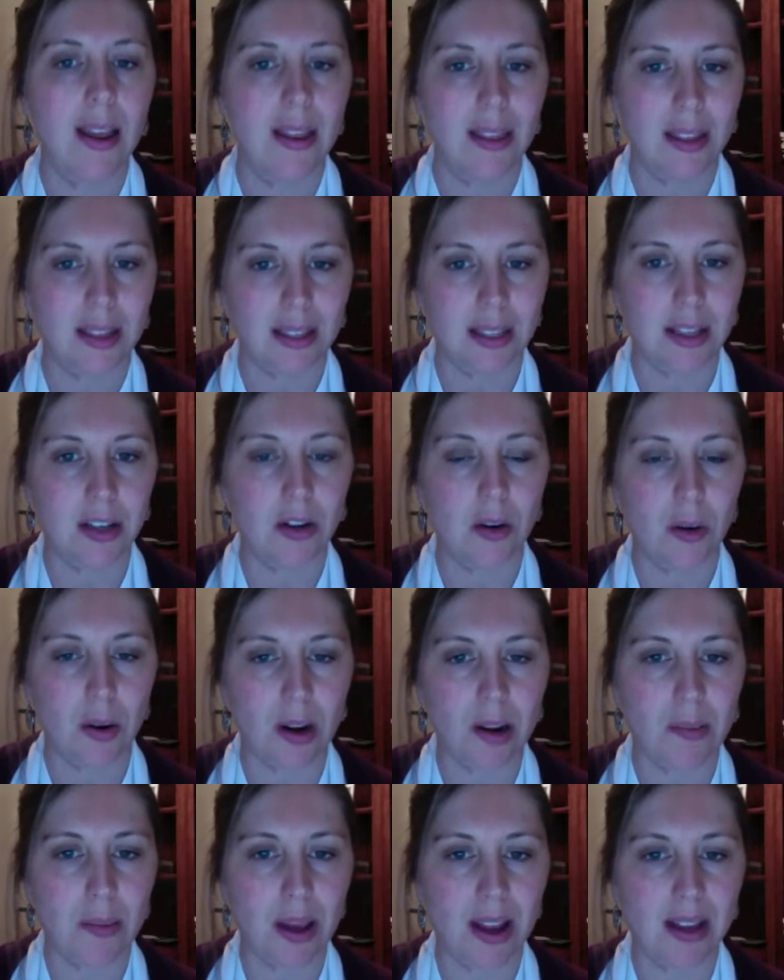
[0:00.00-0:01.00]
the
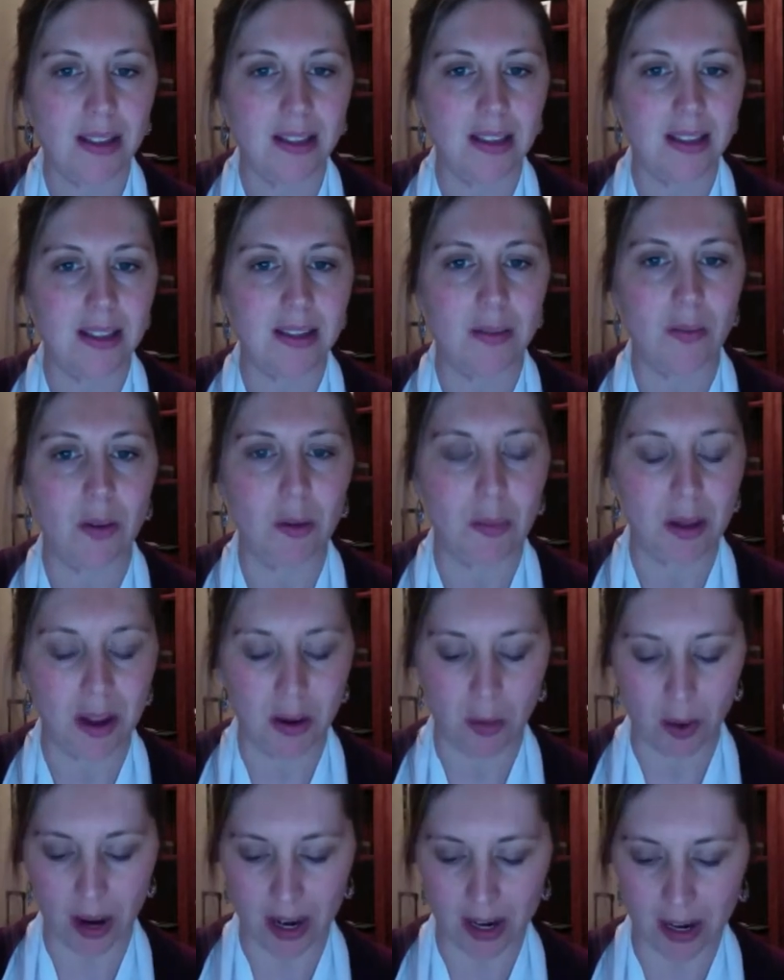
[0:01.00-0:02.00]
seniority pay system would be a
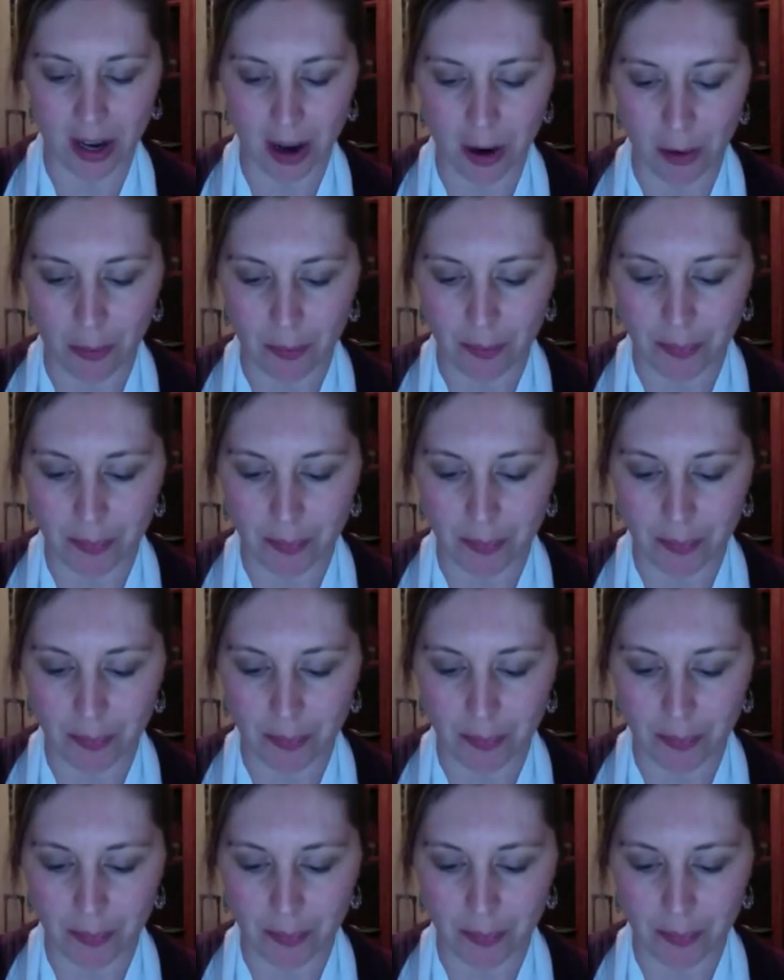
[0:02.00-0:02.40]
way to go.